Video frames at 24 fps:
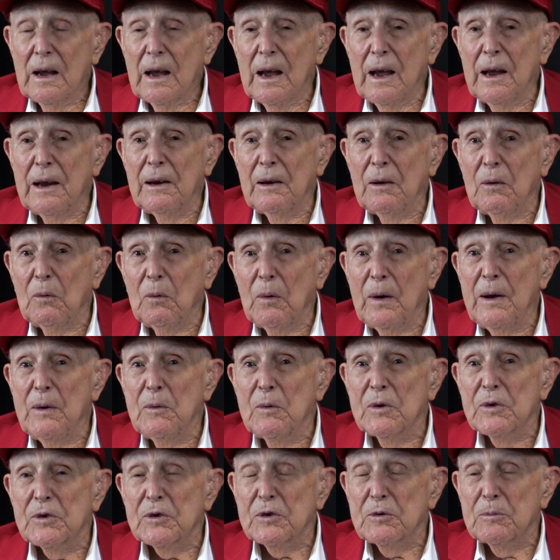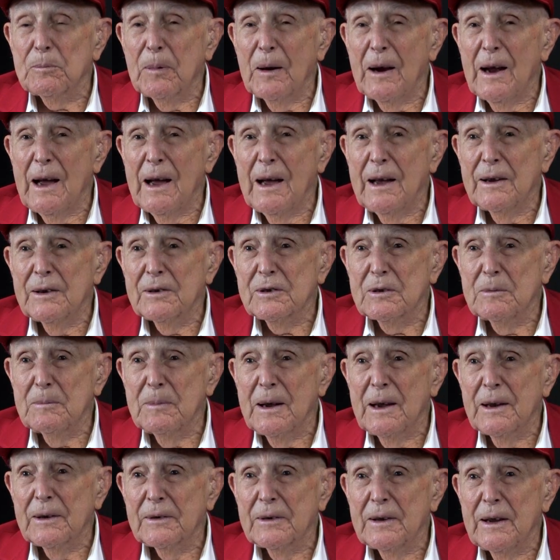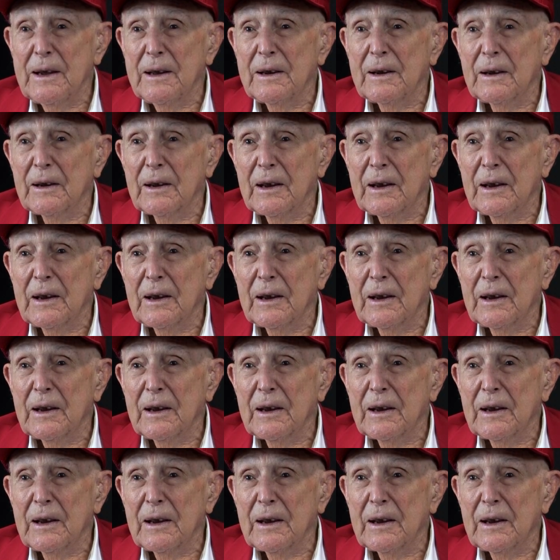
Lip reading: and we were surprised about that, I